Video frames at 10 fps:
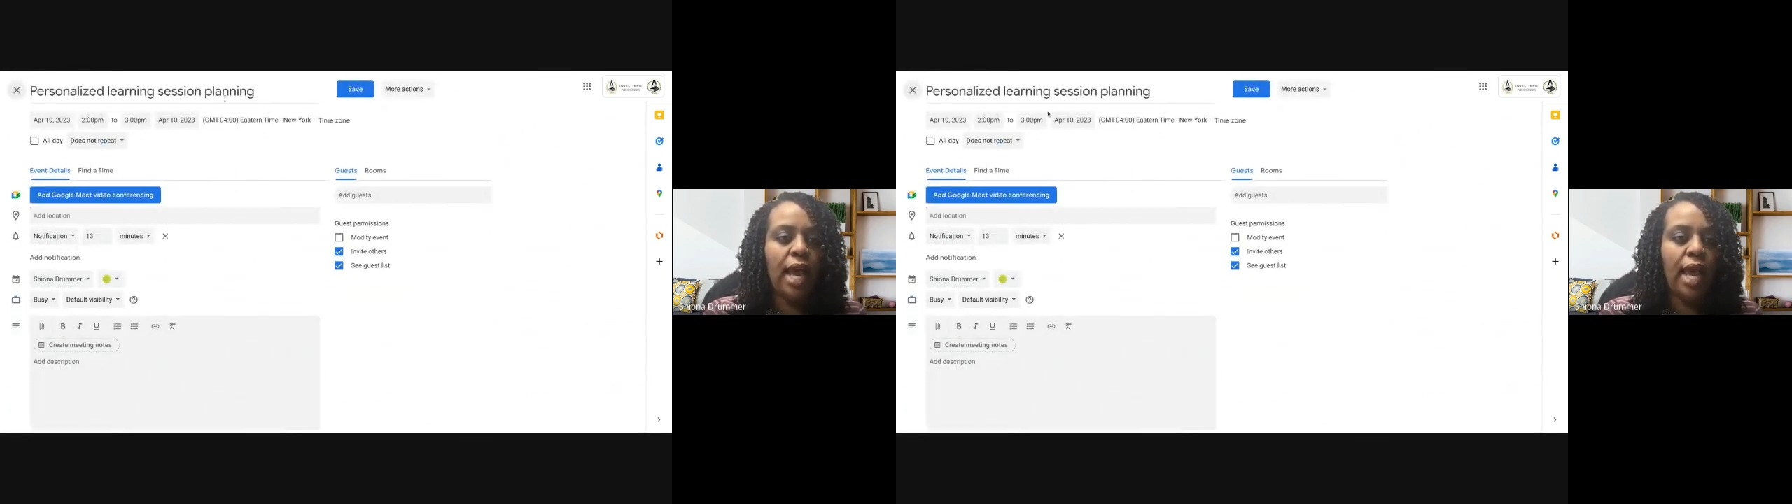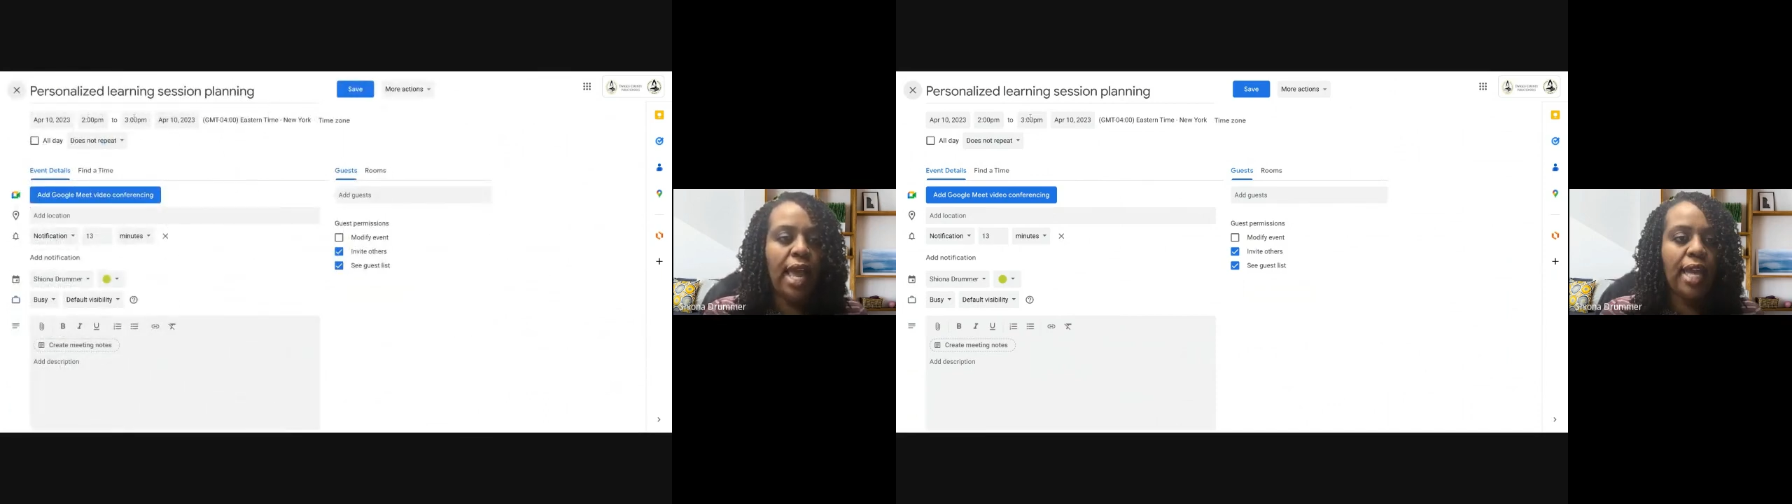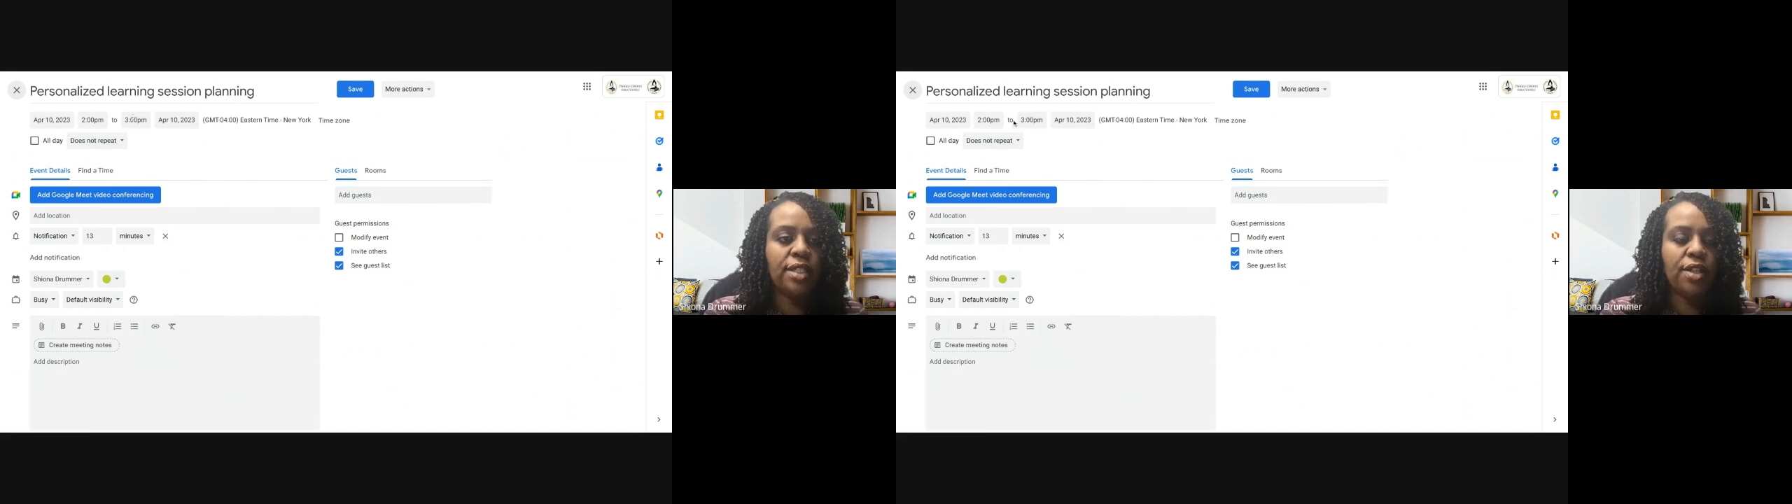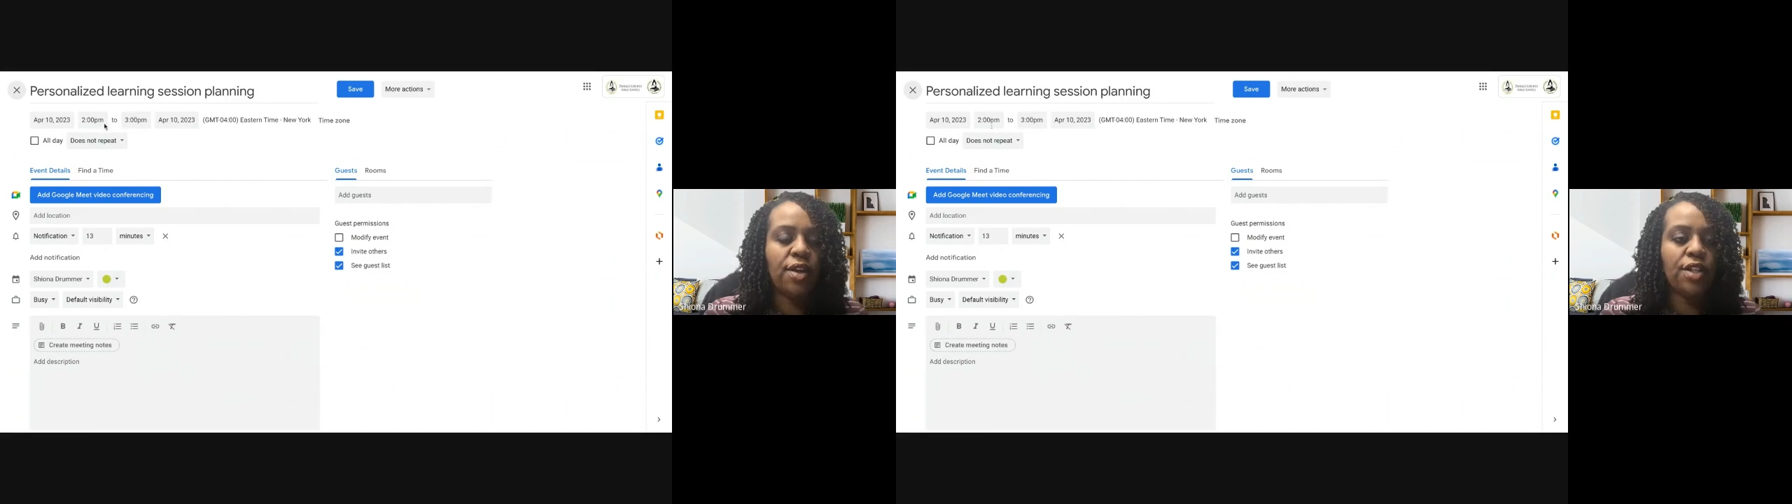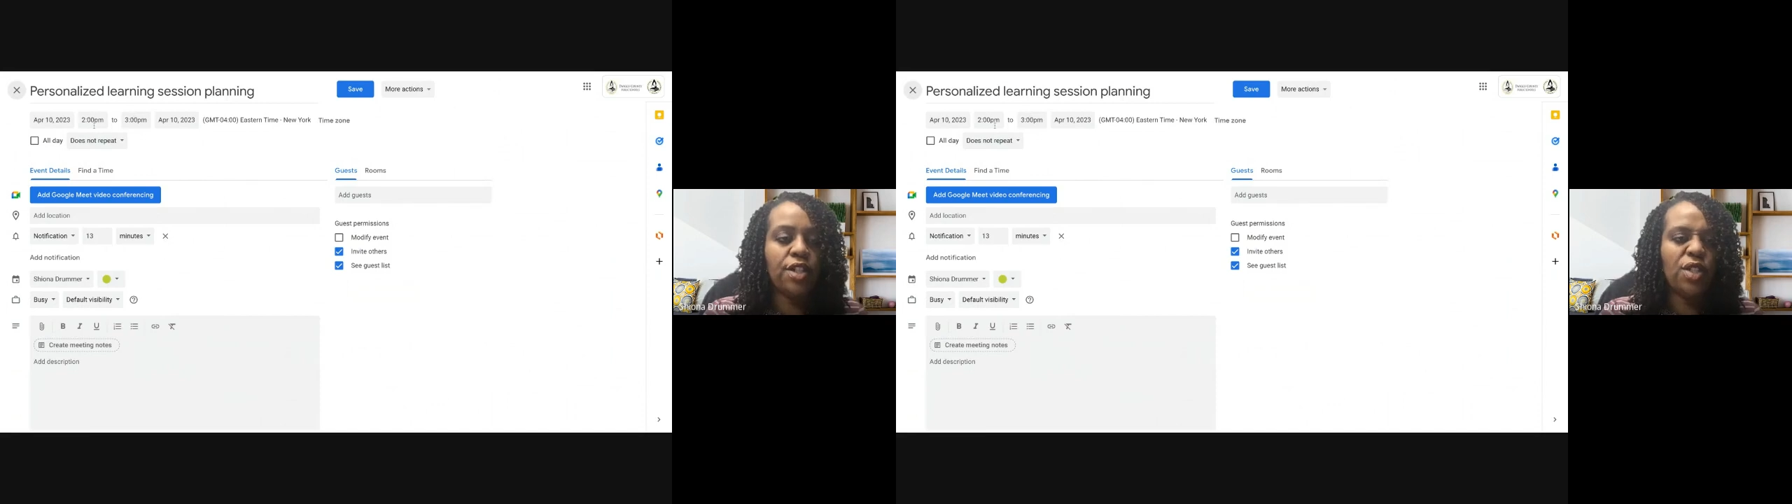had it start
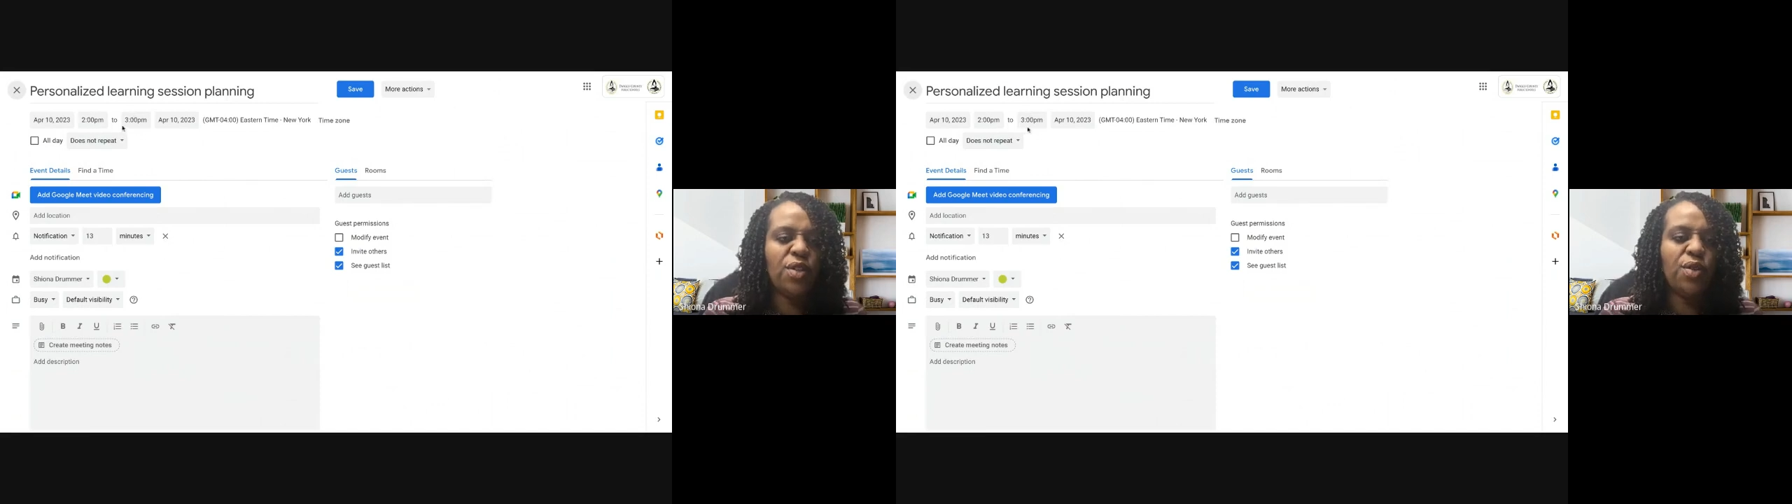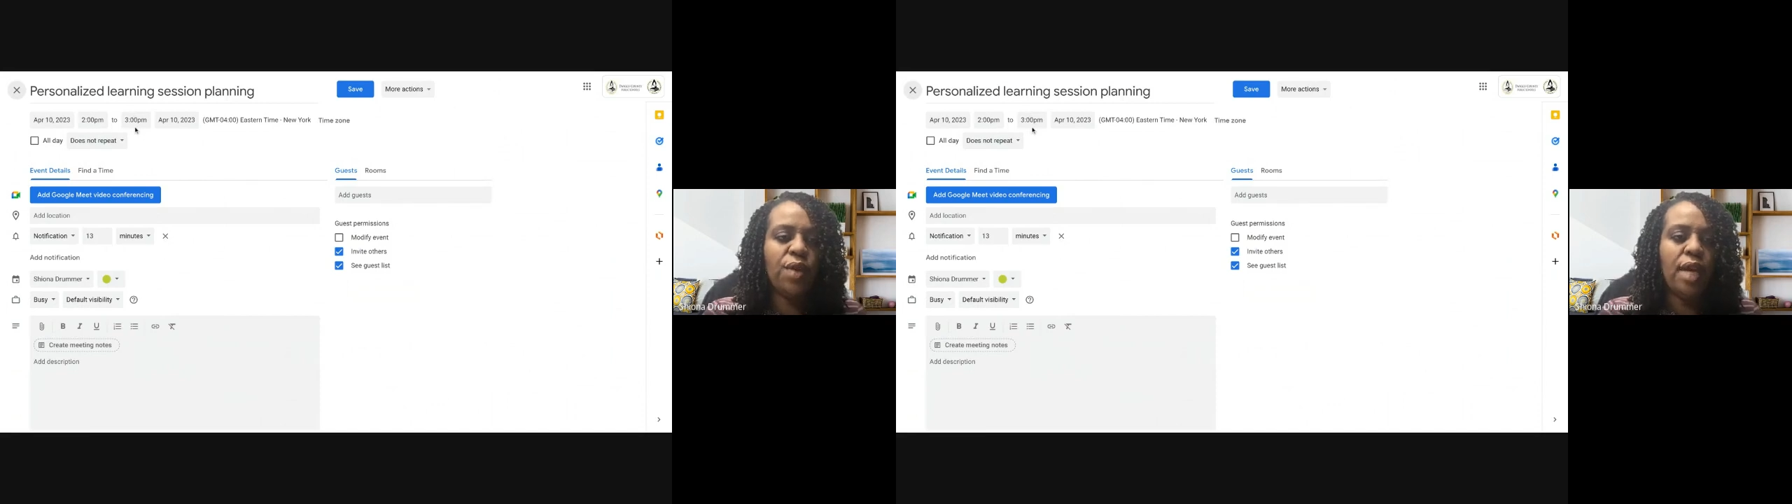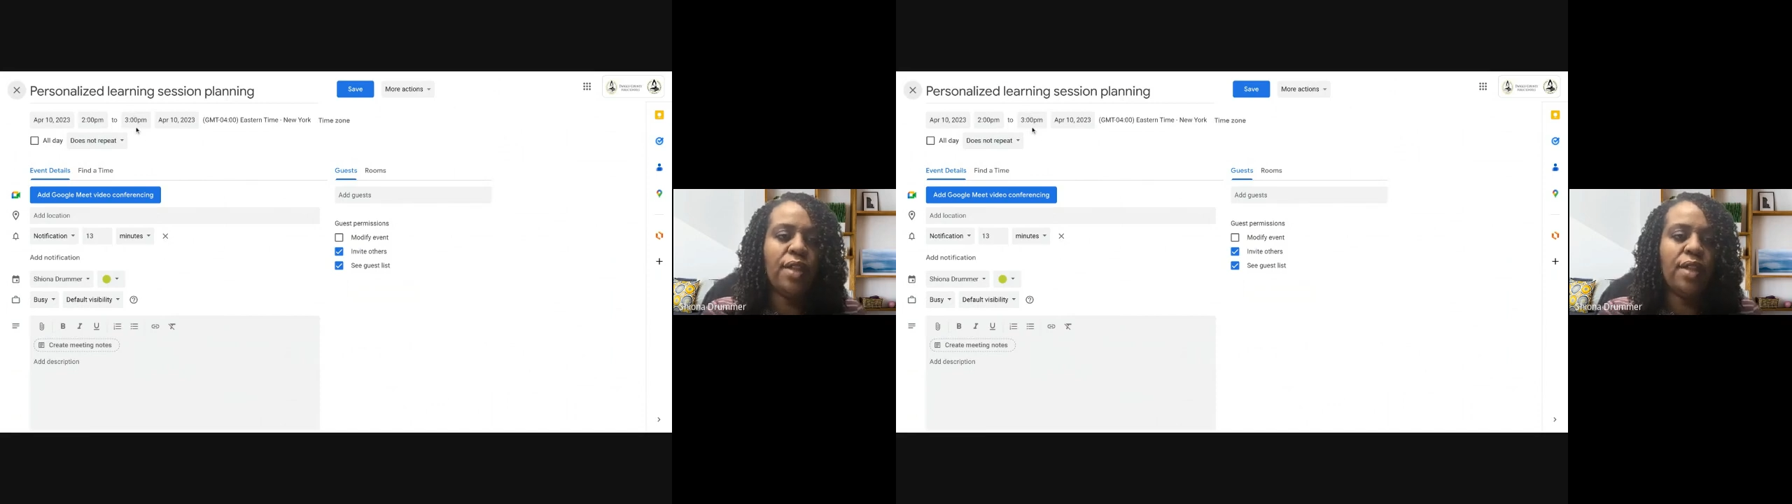at 2.